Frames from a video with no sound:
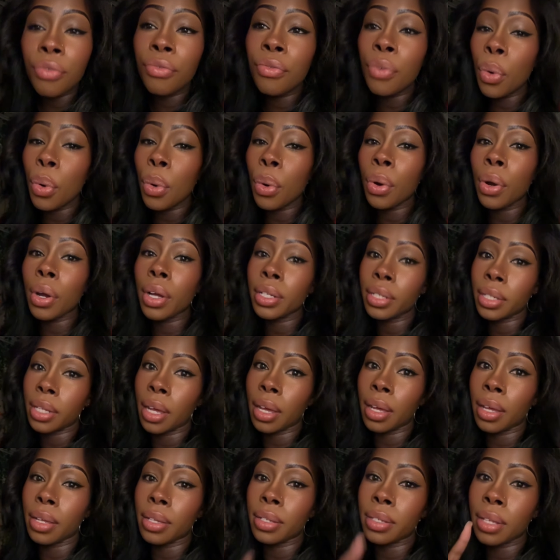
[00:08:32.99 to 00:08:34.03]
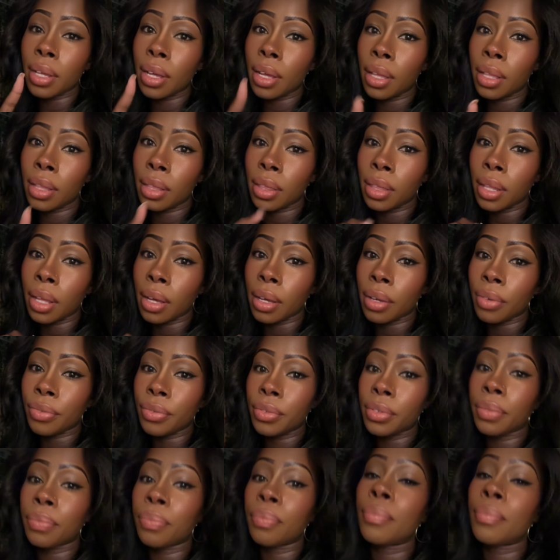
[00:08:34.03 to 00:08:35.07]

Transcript: 4 days left.